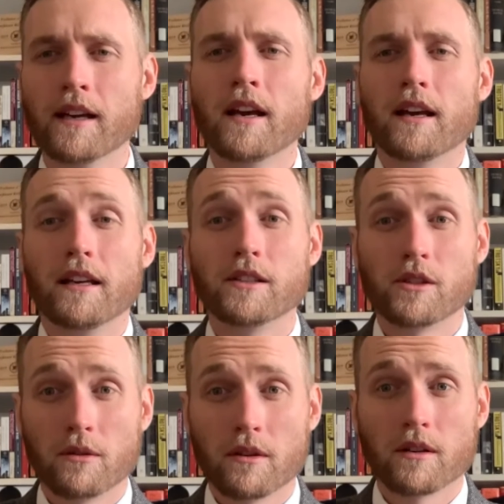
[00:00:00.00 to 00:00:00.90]

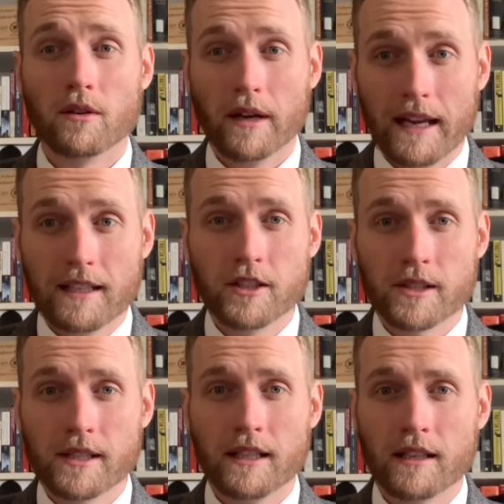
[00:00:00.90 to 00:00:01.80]
historical
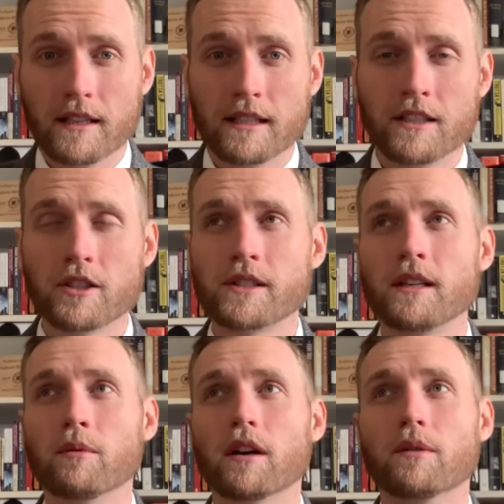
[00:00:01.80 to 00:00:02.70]
agency and contingency.
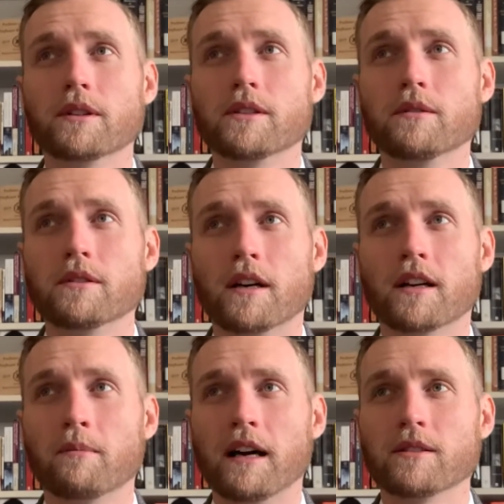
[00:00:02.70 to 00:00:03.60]
We're going to talk
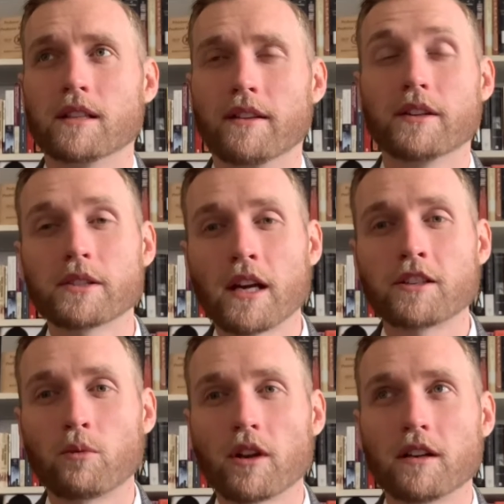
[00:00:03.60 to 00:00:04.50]
about the
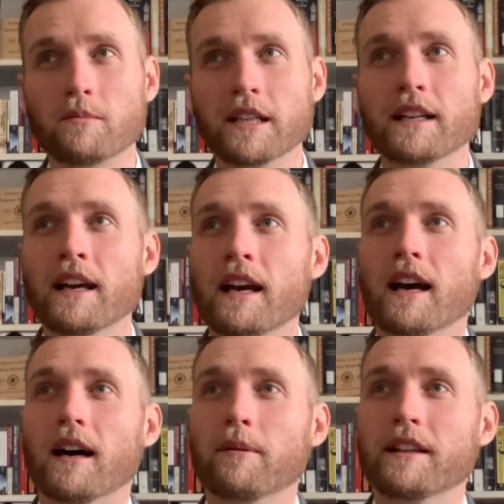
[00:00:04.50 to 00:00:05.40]
discussion board a little bit,
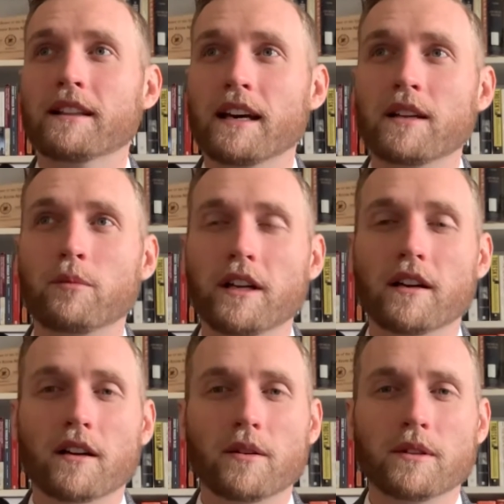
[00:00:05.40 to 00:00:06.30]
and then we
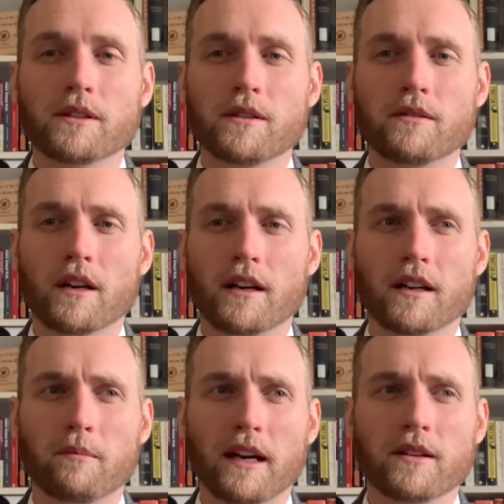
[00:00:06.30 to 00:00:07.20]
are going to talk
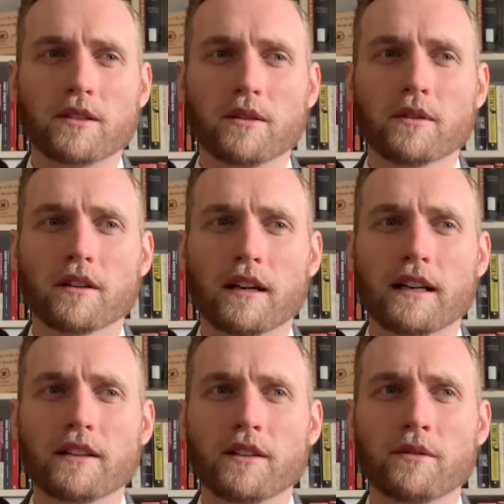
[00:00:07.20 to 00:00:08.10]
about
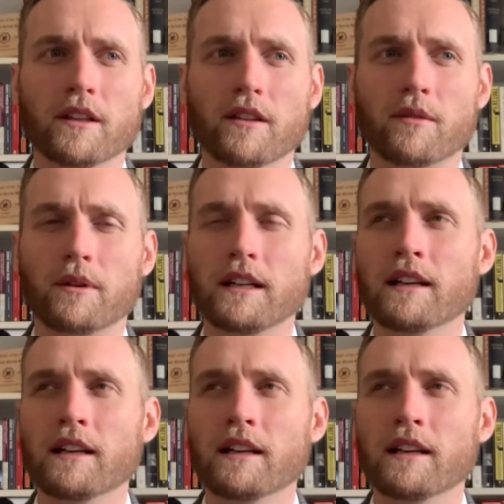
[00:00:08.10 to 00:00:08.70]
your Unit 3